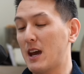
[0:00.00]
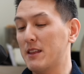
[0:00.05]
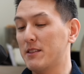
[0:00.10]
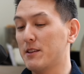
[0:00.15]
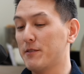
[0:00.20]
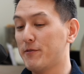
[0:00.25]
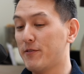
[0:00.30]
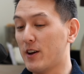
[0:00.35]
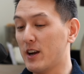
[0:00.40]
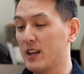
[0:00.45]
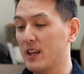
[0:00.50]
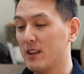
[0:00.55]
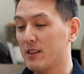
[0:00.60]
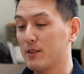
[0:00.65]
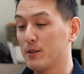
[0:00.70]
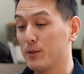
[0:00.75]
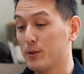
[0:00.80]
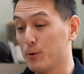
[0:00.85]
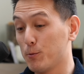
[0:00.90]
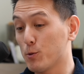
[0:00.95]
And the funny,
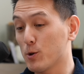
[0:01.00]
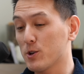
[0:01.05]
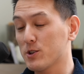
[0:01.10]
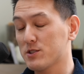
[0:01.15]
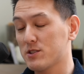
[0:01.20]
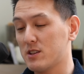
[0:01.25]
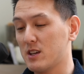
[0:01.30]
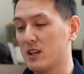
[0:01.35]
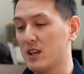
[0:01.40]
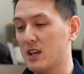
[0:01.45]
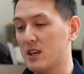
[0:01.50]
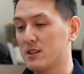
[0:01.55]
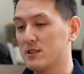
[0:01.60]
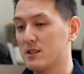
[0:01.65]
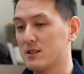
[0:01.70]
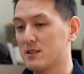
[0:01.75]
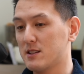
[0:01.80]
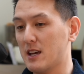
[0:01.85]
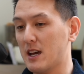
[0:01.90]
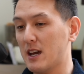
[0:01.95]
the, the worst thing is,
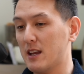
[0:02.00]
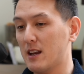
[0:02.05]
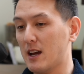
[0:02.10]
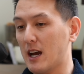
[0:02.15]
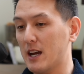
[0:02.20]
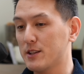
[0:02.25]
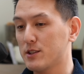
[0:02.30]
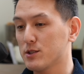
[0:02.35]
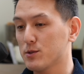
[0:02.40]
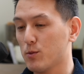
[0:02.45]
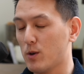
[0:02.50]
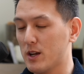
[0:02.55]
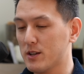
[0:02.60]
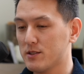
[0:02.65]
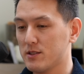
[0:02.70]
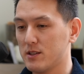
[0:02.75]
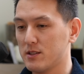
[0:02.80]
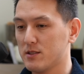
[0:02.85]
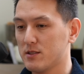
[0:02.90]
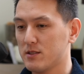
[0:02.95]
is that I just
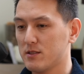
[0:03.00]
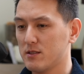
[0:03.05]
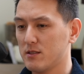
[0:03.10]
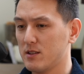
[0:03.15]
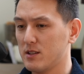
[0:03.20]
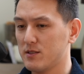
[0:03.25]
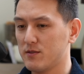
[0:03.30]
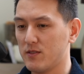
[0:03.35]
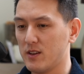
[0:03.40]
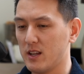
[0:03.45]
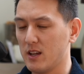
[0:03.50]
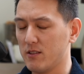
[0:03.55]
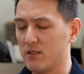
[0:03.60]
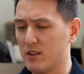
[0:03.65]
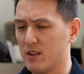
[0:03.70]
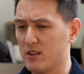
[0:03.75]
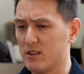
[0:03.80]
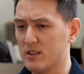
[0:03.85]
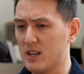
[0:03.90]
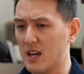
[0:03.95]
watched this this video the
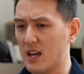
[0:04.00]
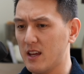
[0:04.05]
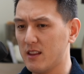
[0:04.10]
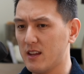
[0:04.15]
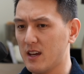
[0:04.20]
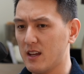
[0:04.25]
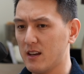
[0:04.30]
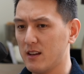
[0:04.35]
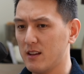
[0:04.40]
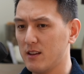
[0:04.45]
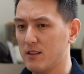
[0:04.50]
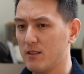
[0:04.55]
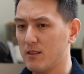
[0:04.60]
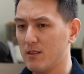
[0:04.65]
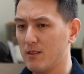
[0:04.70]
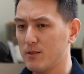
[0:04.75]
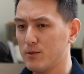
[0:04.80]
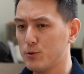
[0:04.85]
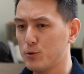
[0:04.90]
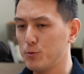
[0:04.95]
other day that
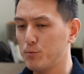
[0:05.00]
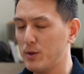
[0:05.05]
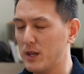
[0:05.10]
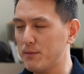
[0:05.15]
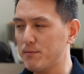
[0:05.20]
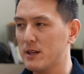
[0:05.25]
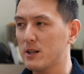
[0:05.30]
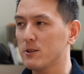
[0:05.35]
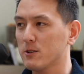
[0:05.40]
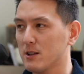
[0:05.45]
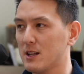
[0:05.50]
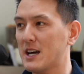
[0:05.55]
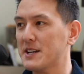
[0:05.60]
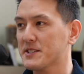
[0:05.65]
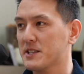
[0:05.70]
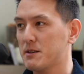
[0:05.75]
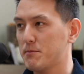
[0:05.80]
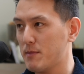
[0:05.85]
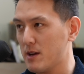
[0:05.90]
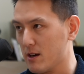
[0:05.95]
to be middle
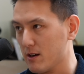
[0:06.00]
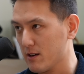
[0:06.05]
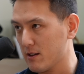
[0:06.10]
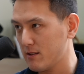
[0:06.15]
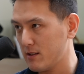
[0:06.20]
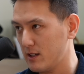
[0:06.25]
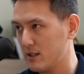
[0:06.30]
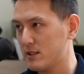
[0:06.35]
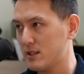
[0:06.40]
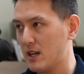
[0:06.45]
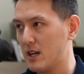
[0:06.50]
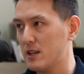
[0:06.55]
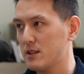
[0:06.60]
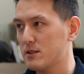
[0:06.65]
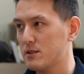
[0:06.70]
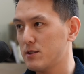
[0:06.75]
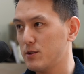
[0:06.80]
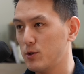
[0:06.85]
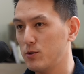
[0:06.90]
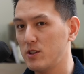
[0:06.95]
class in America these
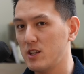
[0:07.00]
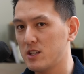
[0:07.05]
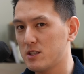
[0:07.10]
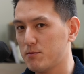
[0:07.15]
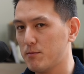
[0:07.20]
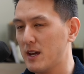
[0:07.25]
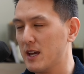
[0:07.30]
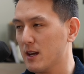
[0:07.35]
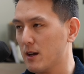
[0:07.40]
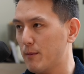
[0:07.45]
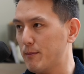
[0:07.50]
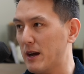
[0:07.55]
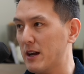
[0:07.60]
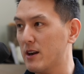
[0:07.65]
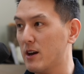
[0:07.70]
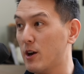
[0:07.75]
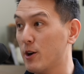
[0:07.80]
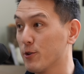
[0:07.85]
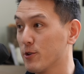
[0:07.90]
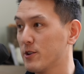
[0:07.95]
days, you need to make about
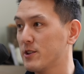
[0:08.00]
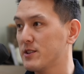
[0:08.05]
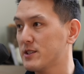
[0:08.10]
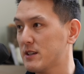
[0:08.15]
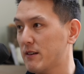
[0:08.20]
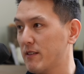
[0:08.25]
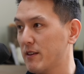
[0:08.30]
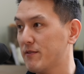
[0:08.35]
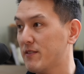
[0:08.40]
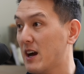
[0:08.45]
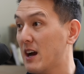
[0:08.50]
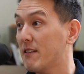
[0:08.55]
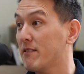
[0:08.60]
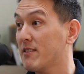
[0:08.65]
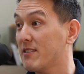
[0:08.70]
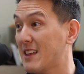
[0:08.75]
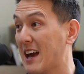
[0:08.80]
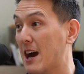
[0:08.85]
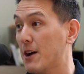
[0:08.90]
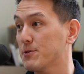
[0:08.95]
one hundred and seventy five
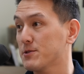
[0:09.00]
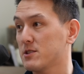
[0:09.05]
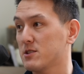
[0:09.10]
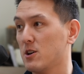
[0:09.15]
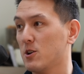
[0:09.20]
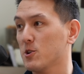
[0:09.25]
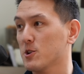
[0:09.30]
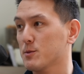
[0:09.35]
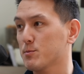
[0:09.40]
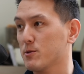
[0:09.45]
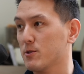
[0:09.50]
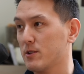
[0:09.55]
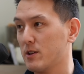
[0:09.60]
thousand dollars per